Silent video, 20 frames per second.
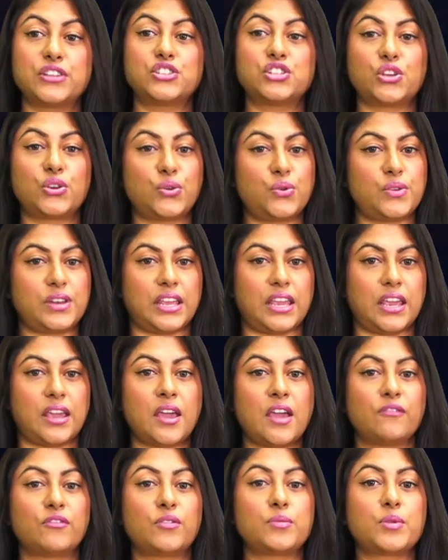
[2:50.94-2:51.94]

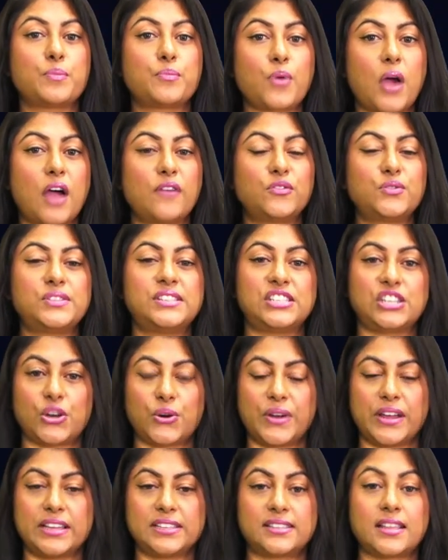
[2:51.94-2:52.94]
Jeihooni from the Bravo
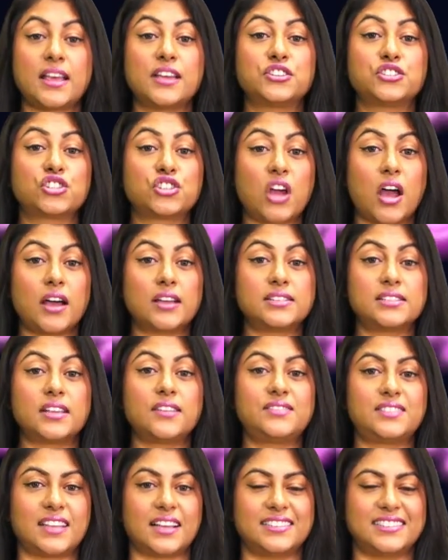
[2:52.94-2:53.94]
series Shahs of
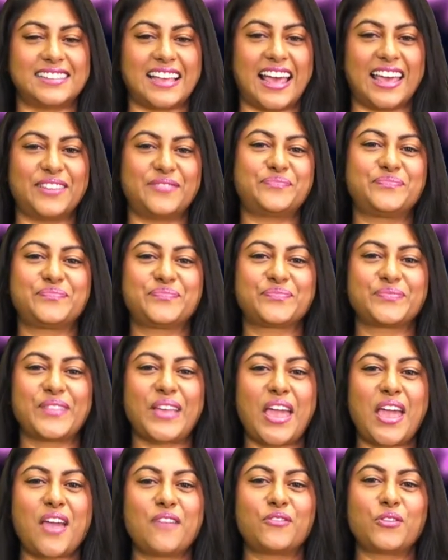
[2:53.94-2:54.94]
Sunset.
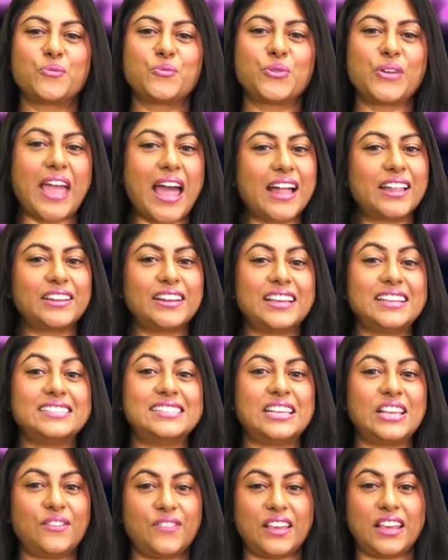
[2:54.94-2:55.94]
From reality
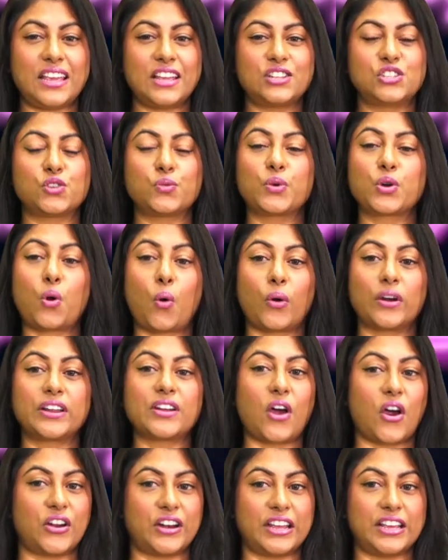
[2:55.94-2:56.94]
TV to recording
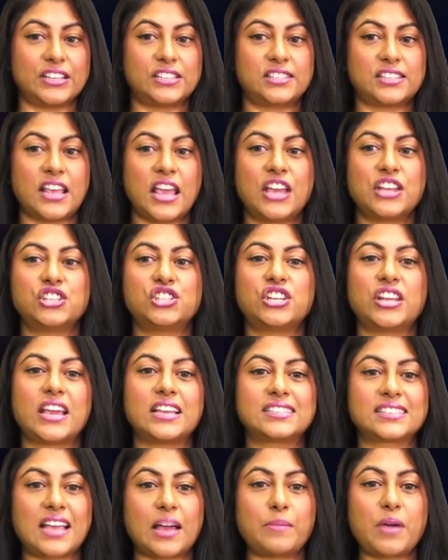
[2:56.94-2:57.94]
artist, she has
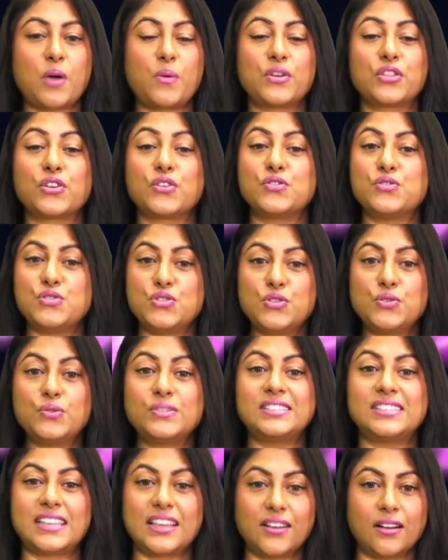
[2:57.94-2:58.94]
come out with her new
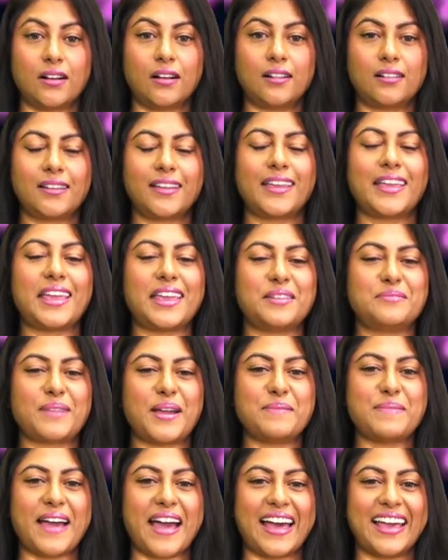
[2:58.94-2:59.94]
single, In My
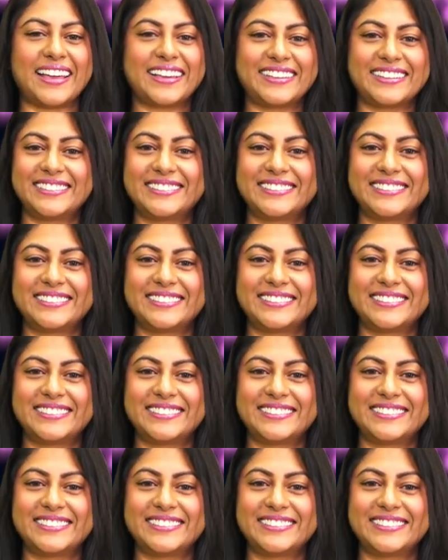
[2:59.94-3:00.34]
Bag.